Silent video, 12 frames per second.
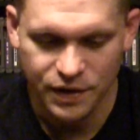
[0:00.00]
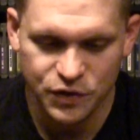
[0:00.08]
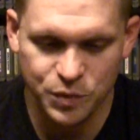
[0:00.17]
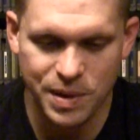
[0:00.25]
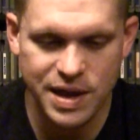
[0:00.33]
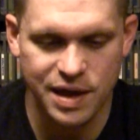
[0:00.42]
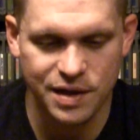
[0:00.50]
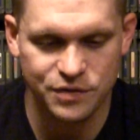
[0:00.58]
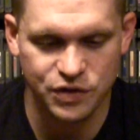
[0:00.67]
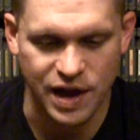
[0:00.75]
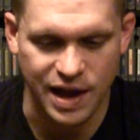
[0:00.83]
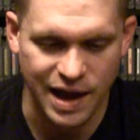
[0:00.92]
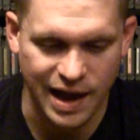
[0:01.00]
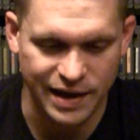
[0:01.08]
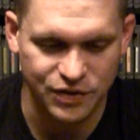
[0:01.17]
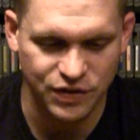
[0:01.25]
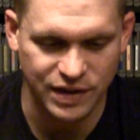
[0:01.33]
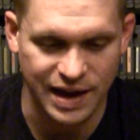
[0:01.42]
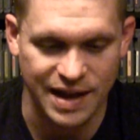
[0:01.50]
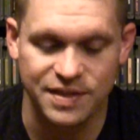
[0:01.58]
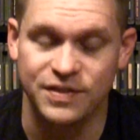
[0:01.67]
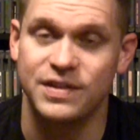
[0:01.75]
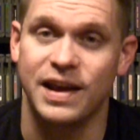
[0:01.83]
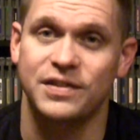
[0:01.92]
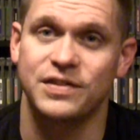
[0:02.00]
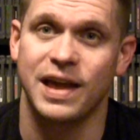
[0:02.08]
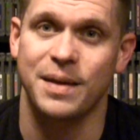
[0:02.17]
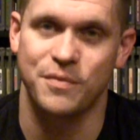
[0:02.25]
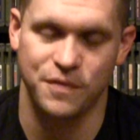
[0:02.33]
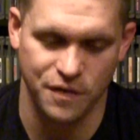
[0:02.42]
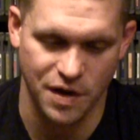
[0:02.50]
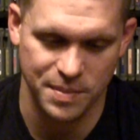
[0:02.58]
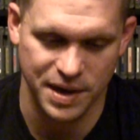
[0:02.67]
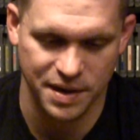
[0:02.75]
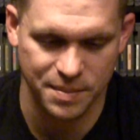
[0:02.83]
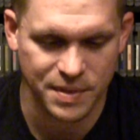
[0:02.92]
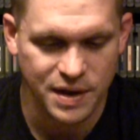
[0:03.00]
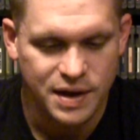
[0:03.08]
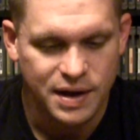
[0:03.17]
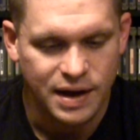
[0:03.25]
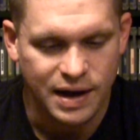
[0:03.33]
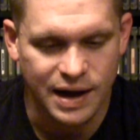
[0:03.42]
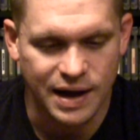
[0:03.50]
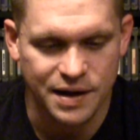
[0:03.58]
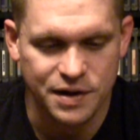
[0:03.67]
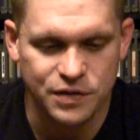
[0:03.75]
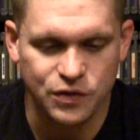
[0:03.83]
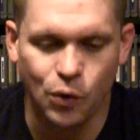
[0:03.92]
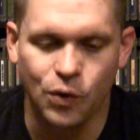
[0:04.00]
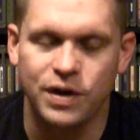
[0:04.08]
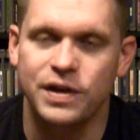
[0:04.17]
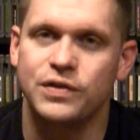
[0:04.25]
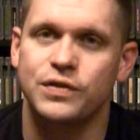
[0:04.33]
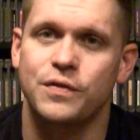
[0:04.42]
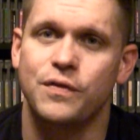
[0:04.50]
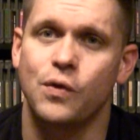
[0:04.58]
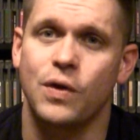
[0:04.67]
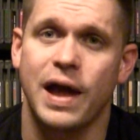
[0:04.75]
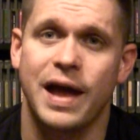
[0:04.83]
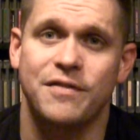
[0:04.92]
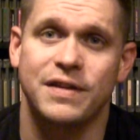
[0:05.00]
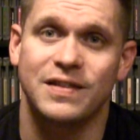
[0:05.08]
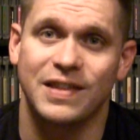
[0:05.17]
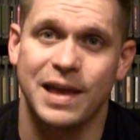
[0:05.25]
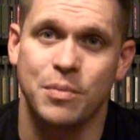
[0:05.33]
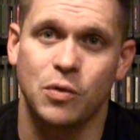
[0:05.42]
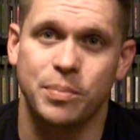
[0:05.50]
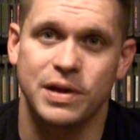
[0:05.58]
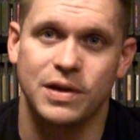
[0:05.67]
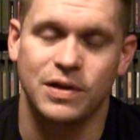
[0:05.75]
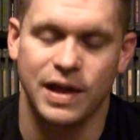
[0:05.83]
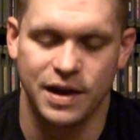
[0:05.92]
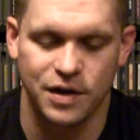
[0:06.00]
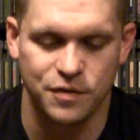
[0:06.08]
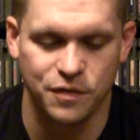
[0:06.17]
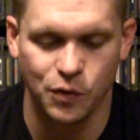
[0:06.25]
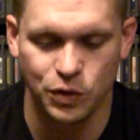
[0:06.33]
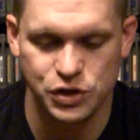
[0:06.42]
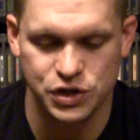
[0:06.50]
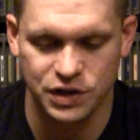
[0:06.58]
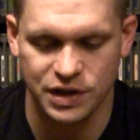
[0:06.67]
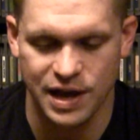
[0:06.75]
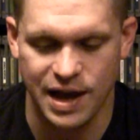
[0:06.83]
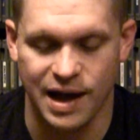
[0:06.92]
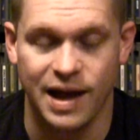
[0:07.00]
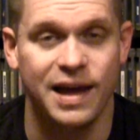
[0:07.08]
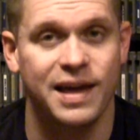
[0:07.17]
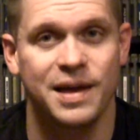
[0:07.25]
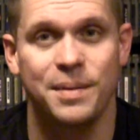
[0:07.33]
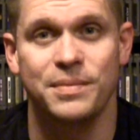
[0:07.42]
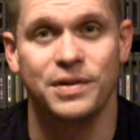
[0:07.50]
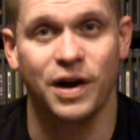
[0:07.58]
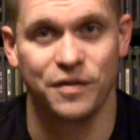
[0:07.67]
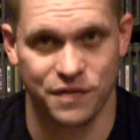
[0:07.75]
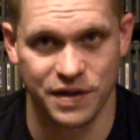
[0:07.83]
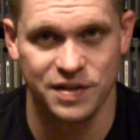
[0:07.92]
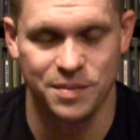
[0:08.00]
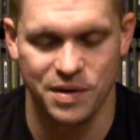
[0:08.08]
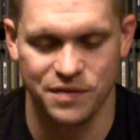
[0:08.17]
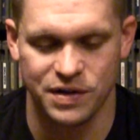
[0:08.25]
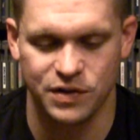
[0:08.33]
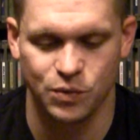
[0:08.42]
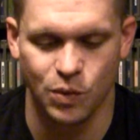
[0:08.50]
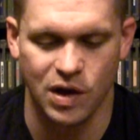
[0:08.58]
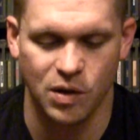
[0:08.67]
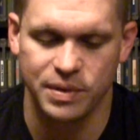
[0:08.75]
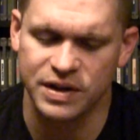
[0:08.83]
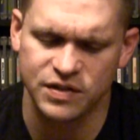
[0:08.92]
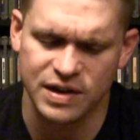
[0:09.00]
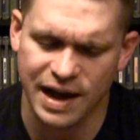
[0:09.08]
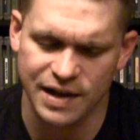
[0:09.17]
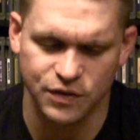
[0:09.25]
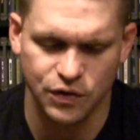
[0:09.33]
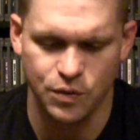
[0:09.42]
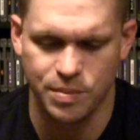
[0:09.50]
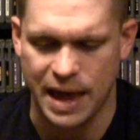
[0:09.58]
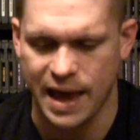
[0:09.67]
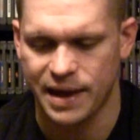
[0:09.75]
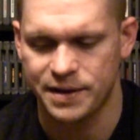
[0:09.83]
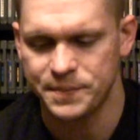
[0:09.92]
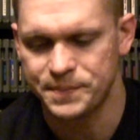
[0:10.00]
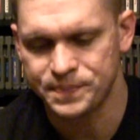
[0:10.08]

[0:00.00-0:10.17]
Speaking of Jay, I actually got this next game from him. Notorious for having label peel, and unfortunately I am a victim of it as well, but it's not too bad.